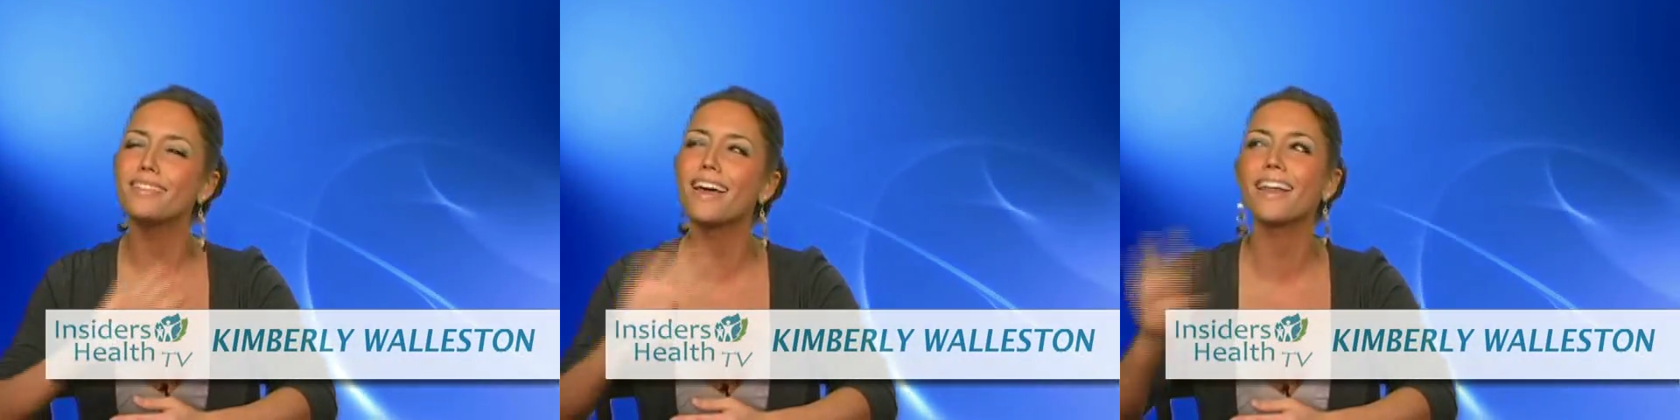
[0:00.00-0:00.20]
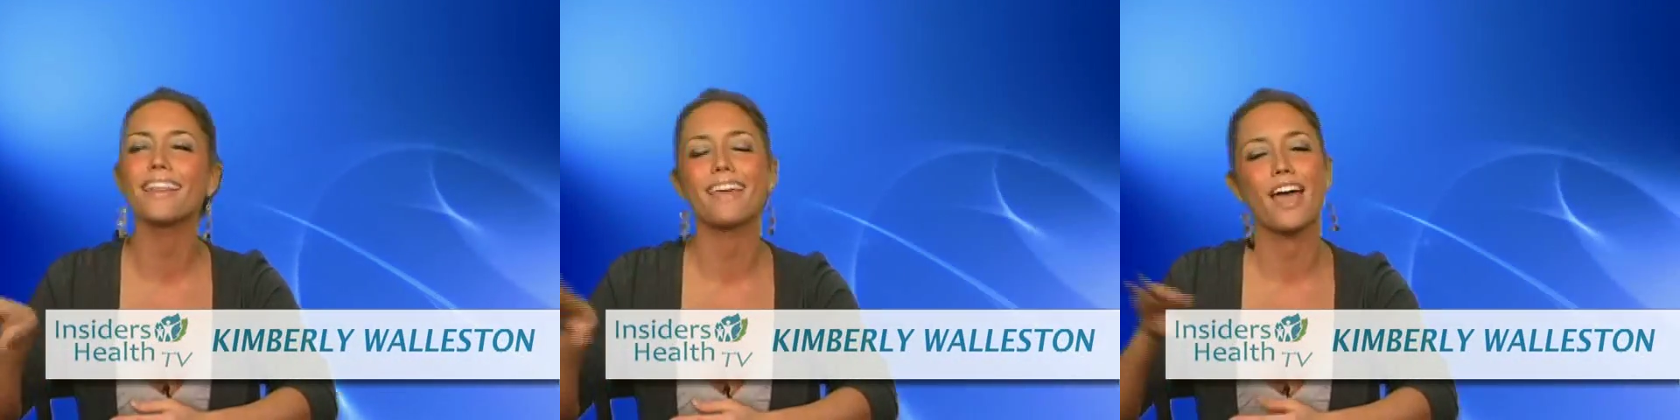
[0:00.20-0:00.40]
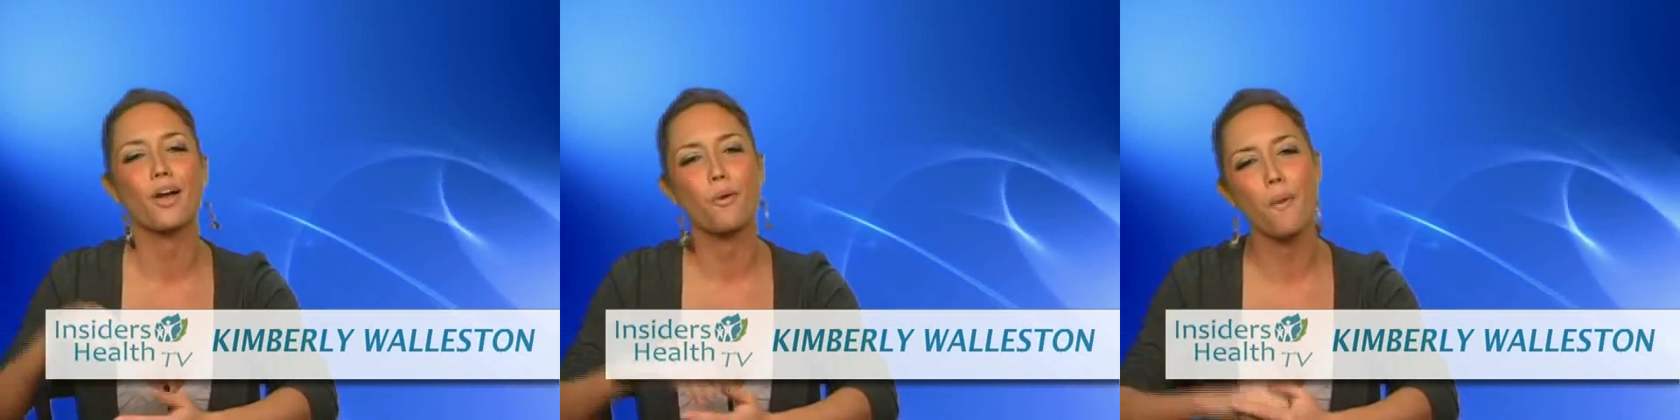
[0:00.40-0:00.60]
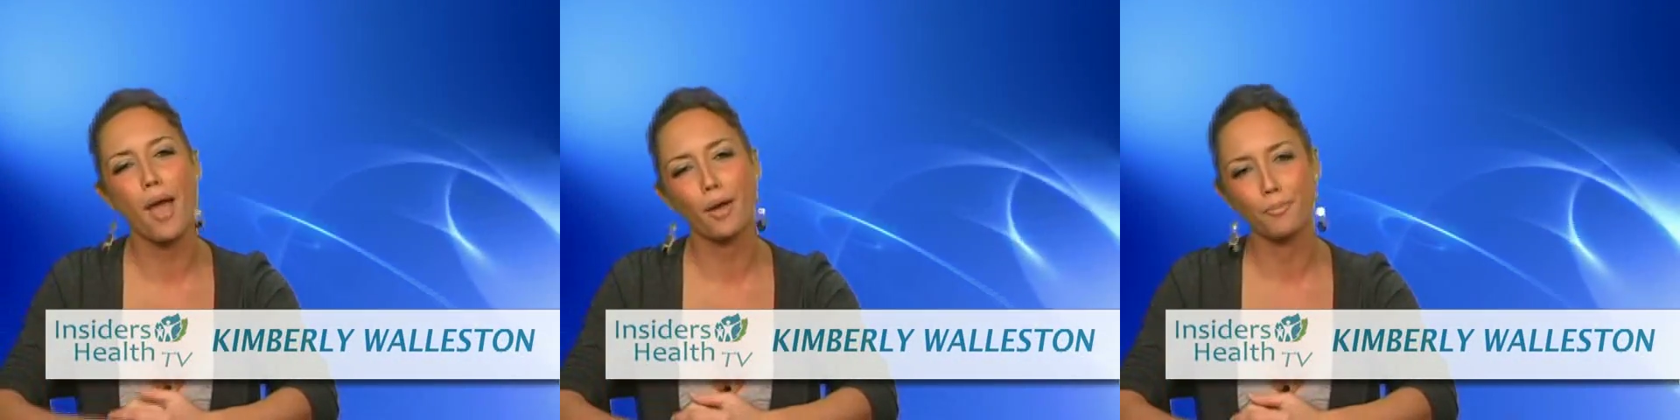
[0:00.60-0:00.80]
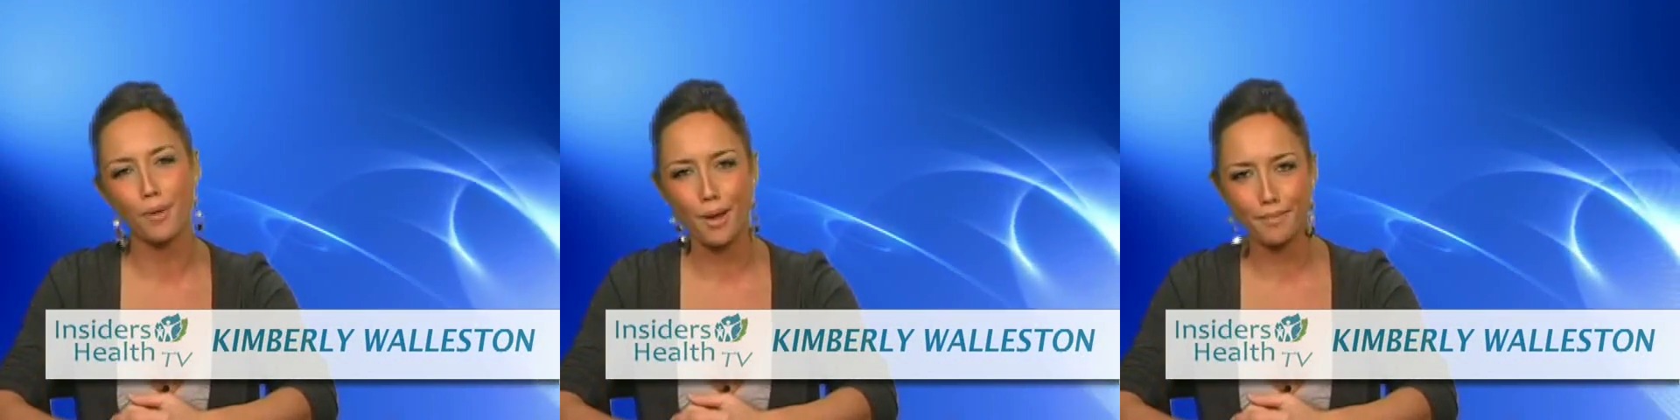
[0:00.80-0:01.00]
none of that
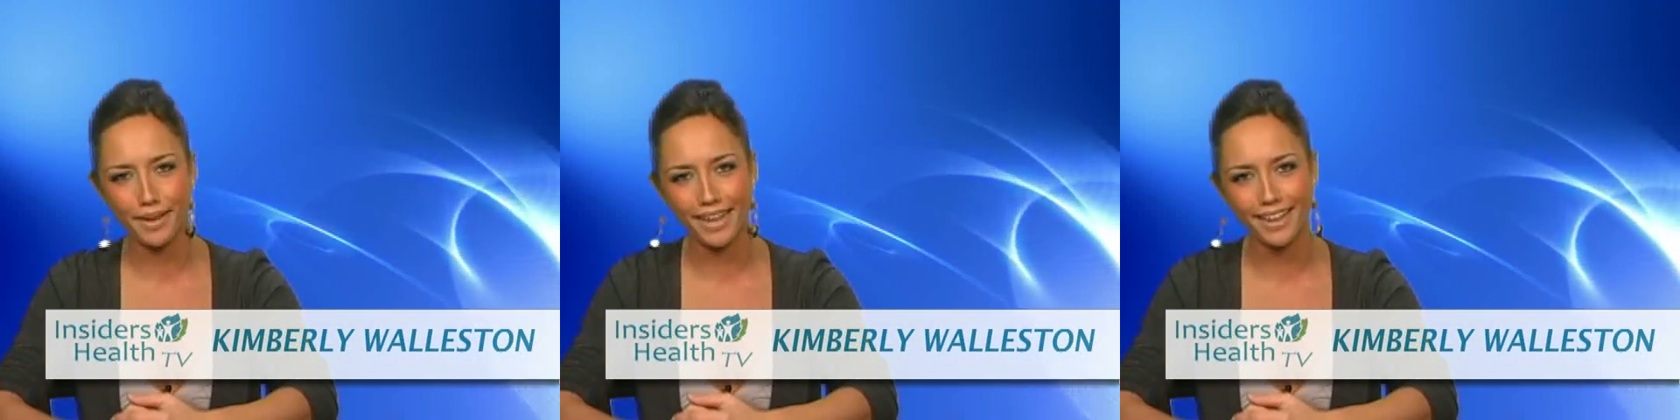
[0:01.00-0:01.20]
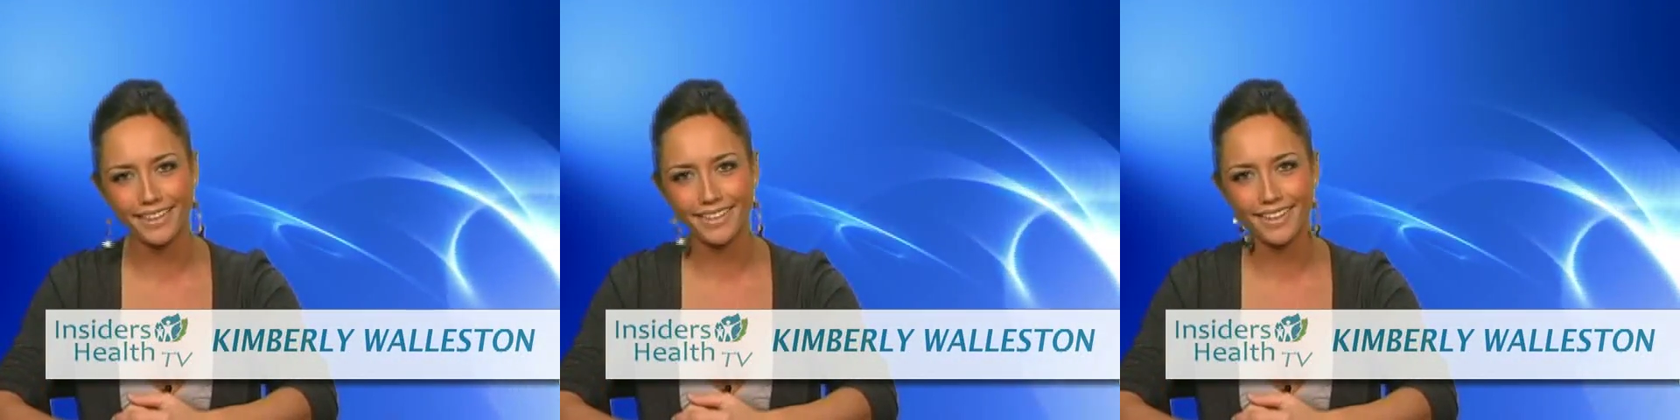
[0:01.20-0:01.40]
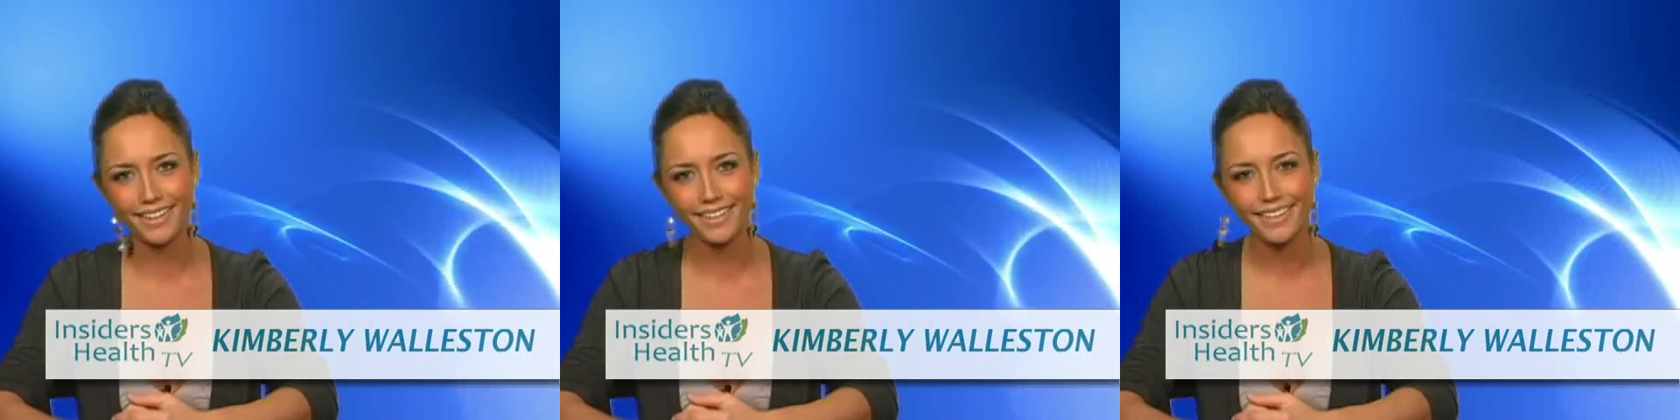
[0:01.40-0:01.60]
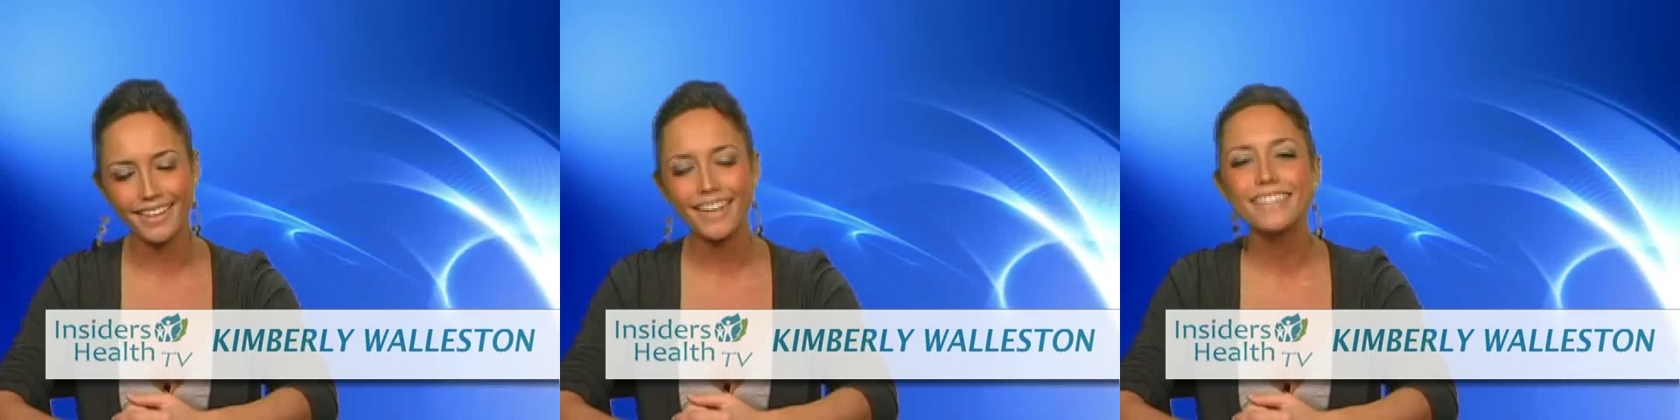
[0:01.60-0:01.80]
quack propaganda.